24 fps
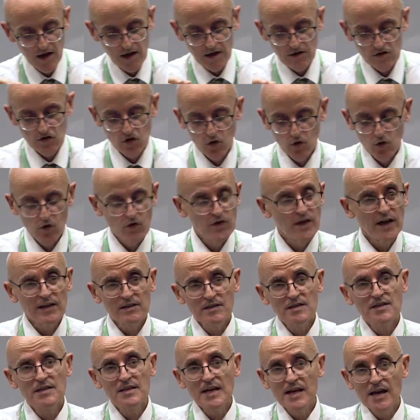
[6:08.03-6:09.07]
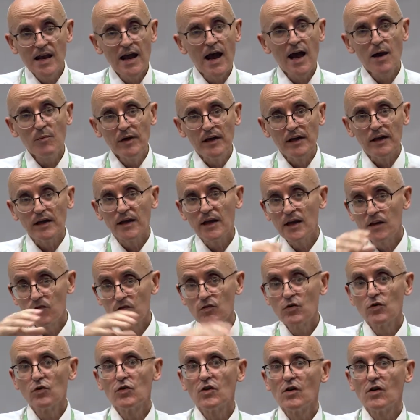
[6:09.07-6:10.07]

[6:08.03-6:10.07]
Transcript: So that's still happening, even though